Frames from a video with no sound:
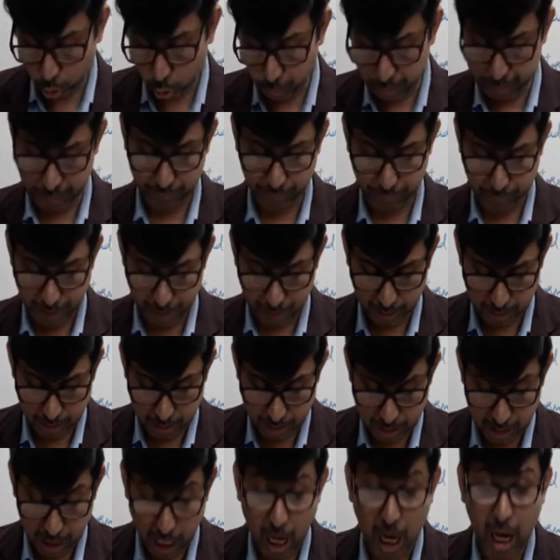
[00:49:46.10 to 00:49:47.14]
quick
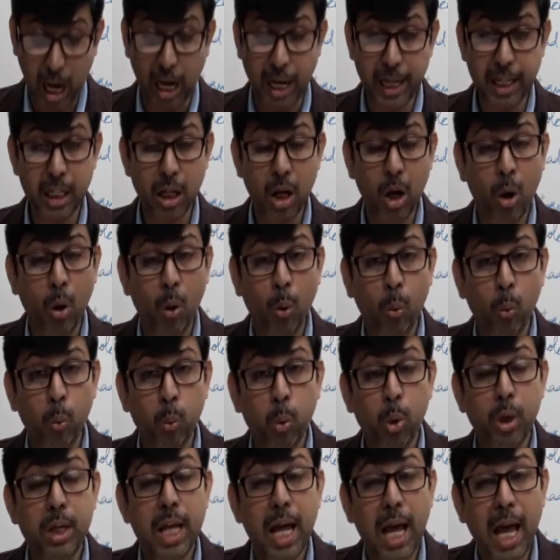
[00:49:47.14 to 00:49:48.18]
reflexes, I
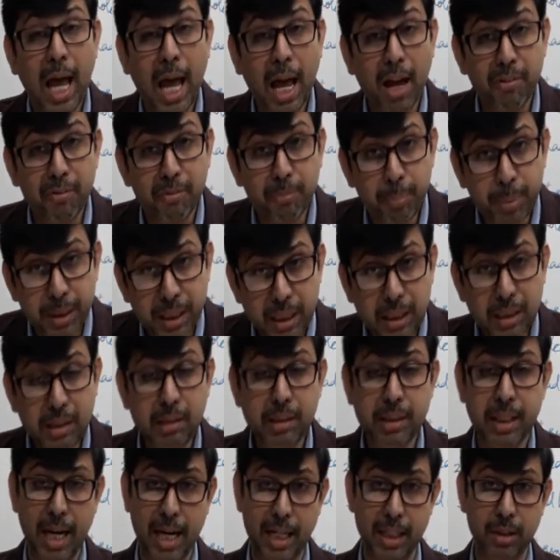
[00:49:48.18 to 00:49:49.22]
would have
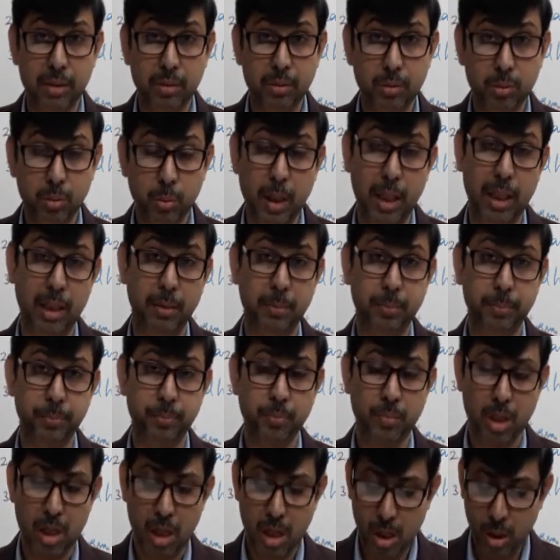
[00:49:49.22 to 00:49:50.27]
been dead. Well,
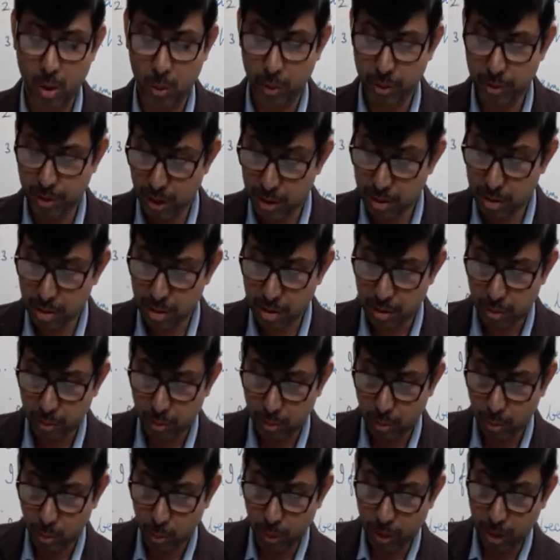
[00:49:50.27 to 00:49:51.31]
with
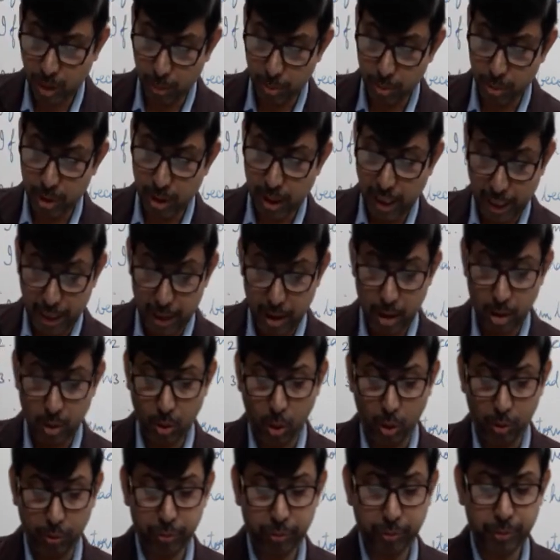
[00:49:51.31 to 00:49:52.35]
this, we come to the end
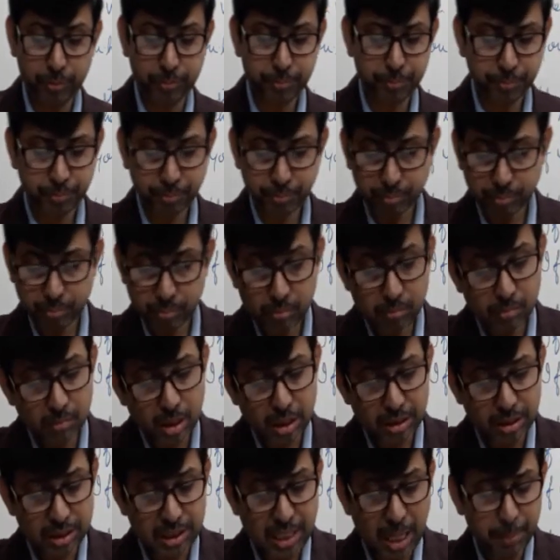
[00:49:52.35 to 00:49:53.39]
of
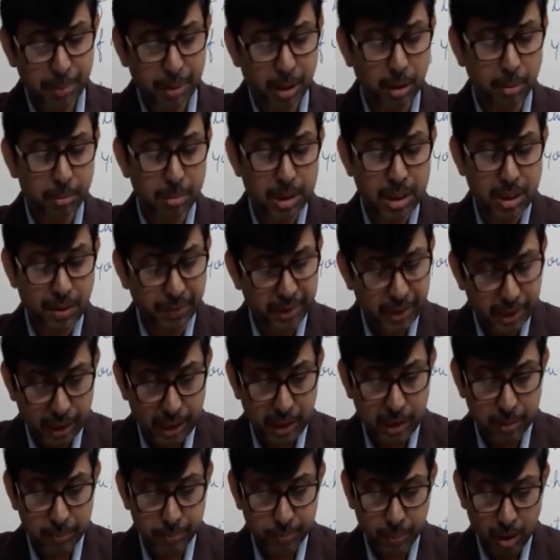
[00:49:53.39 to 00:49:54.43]
chapter number
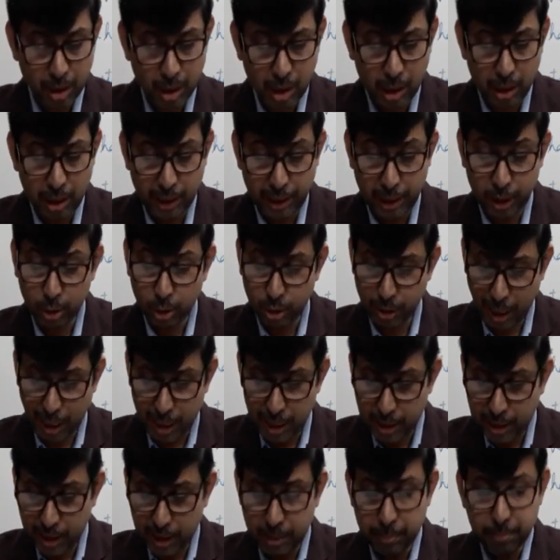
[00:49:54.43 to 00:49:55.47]
17 in
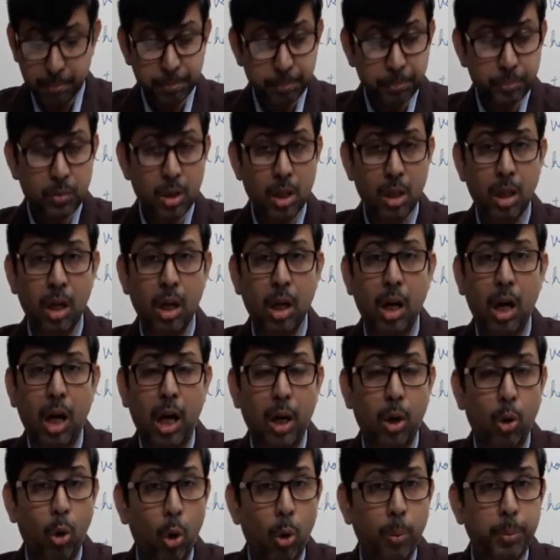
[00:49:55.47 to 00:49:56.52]
totality. I
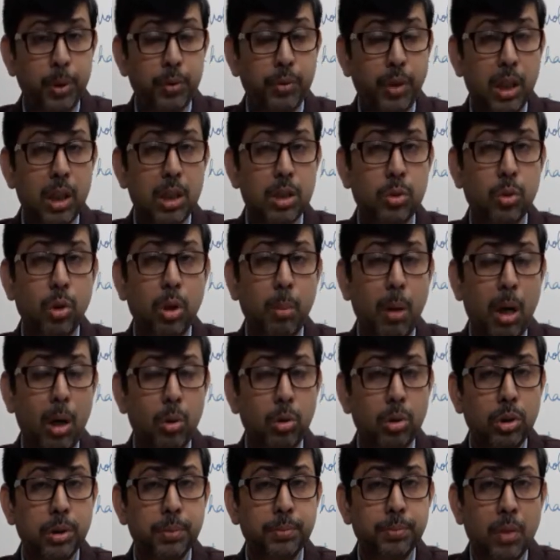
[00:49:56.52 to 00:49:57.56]
hope you understood
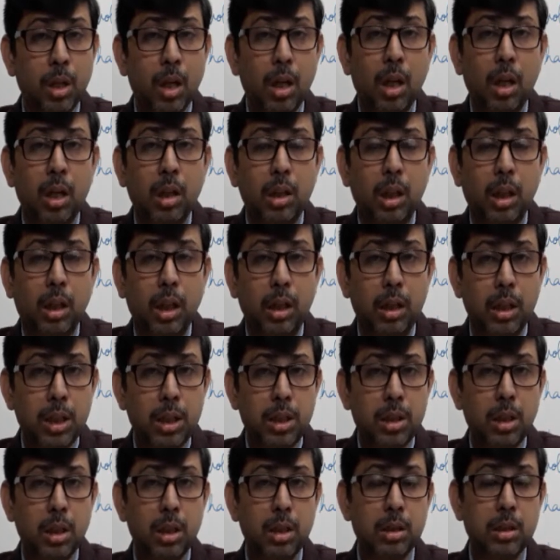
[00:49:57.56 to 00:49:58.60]
about the
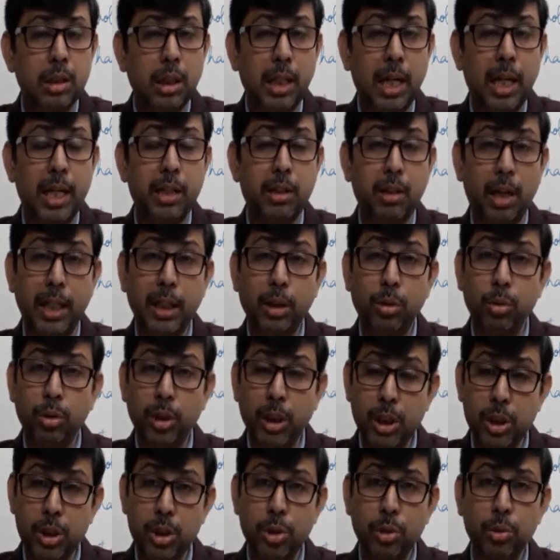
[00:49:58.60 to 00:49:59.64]
conditionals that I tried to
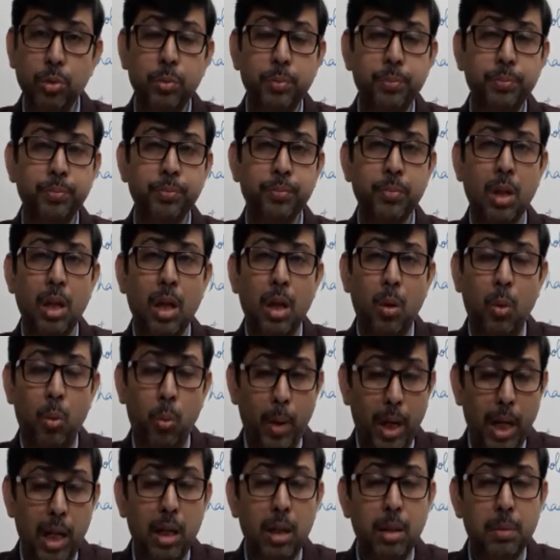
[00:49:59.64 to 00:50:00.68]
teach you.
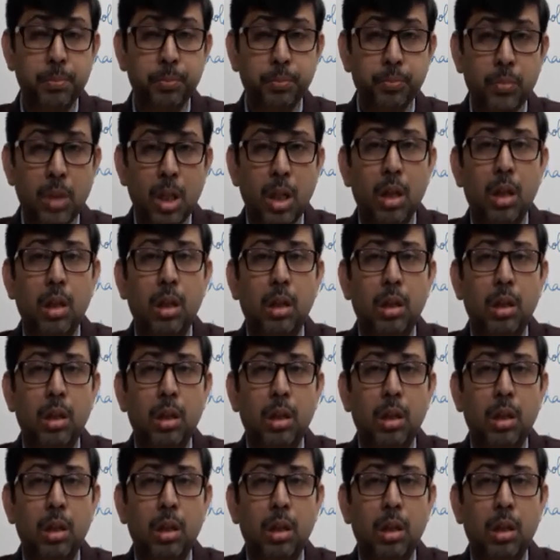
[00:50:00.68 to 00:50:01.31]
Well,